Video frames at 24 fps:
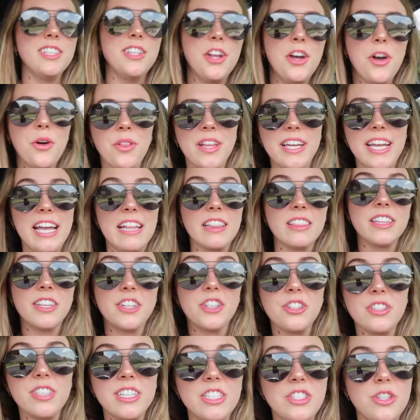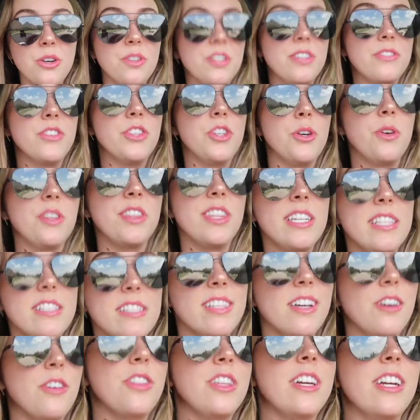You know, like I literally don't even know what they
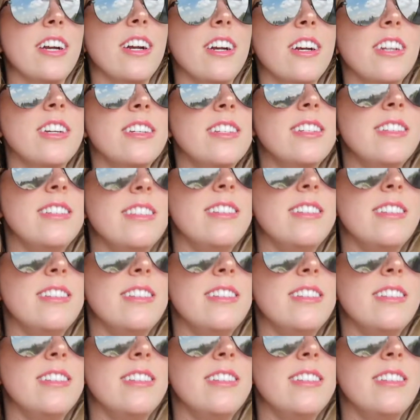sell there.